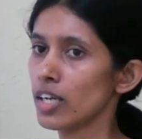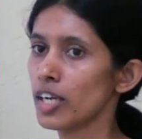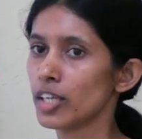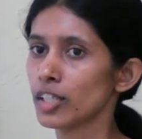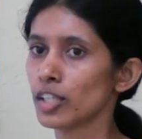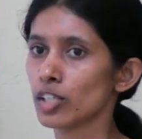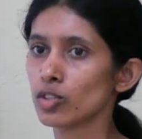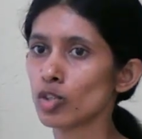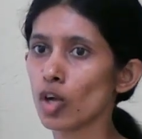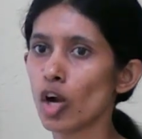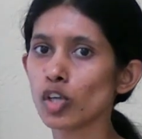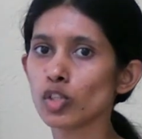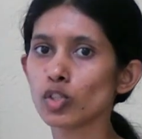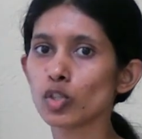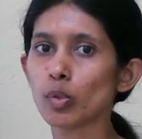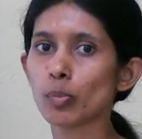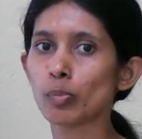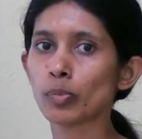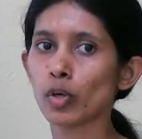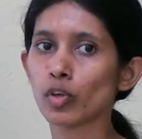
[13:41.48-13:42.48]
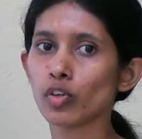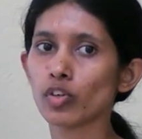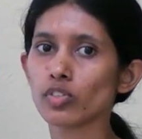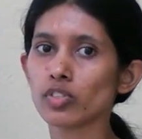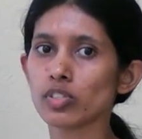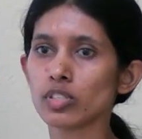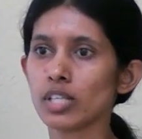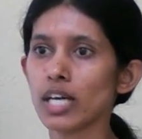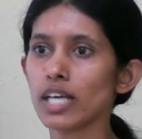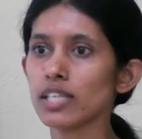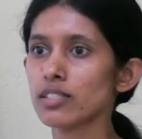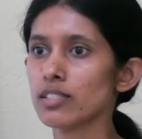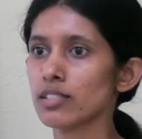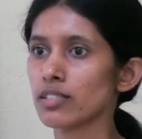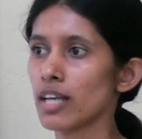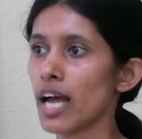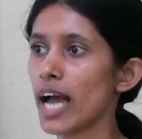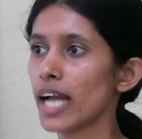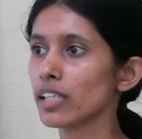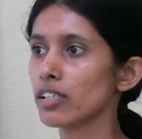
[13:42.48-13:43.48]
It is also pronounced as
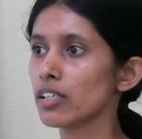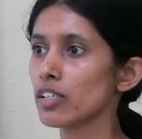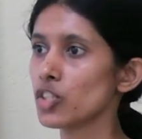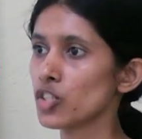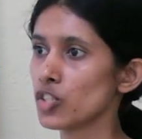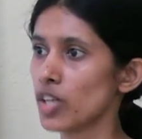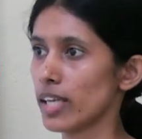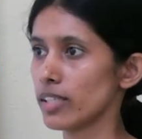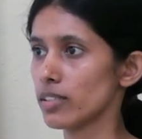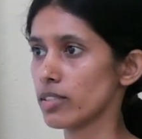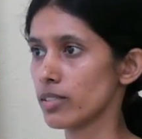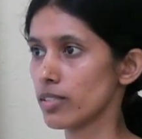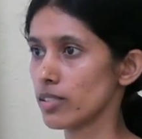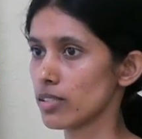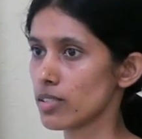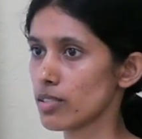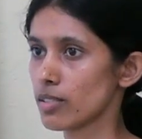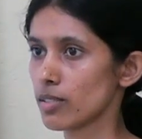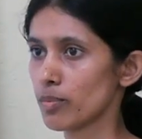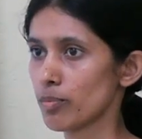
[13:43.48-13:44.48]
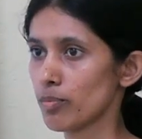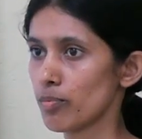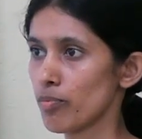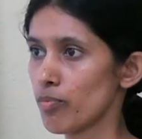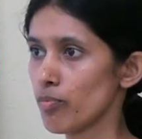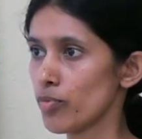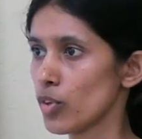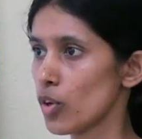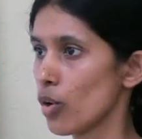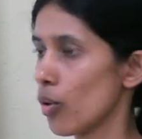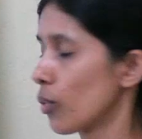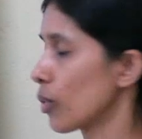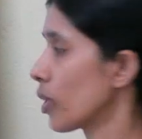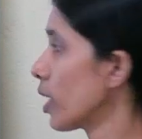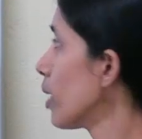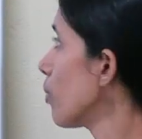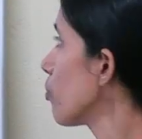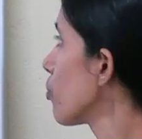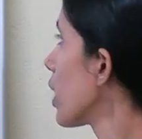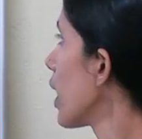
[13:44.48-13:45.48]
Rachischisis.
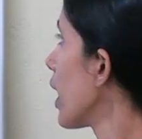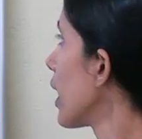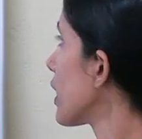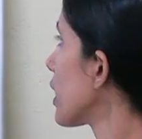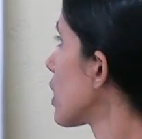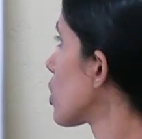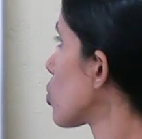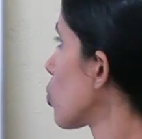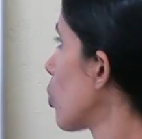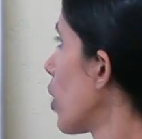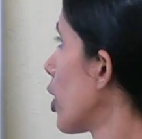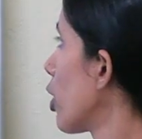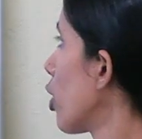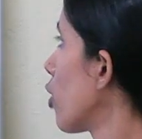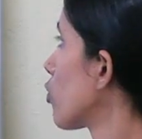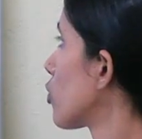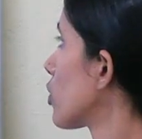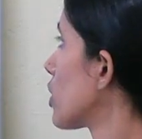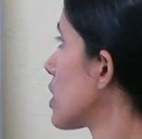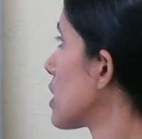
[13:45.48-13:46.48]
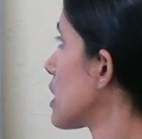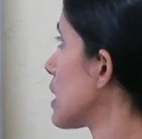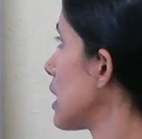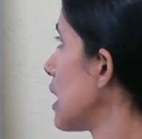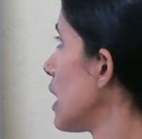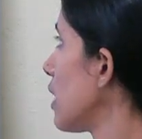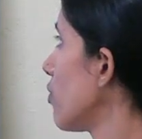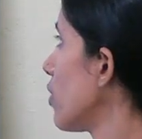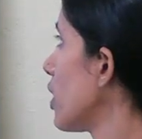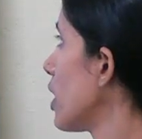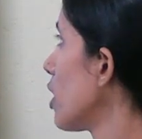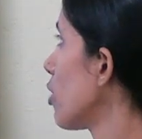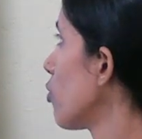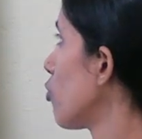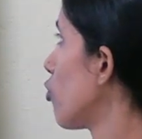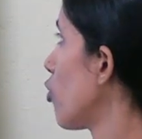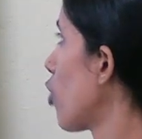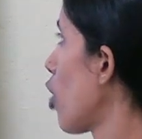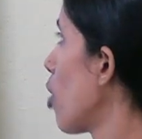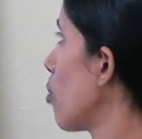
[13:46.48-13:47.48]
Okay, it is one of the severe
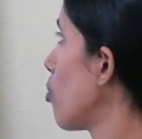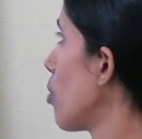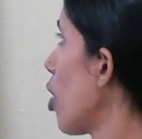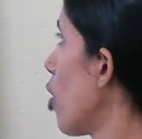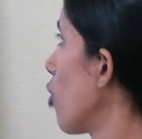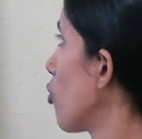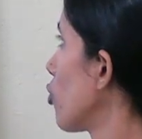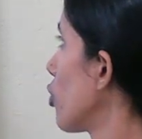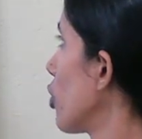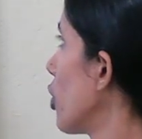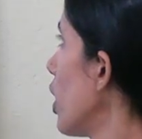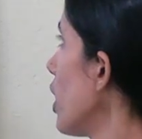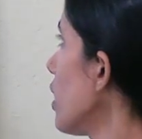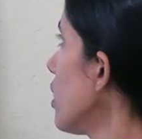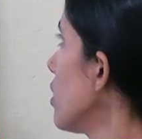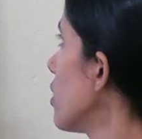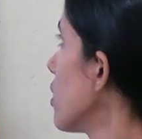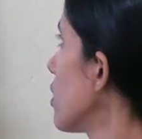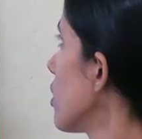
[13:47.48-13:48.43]
form of your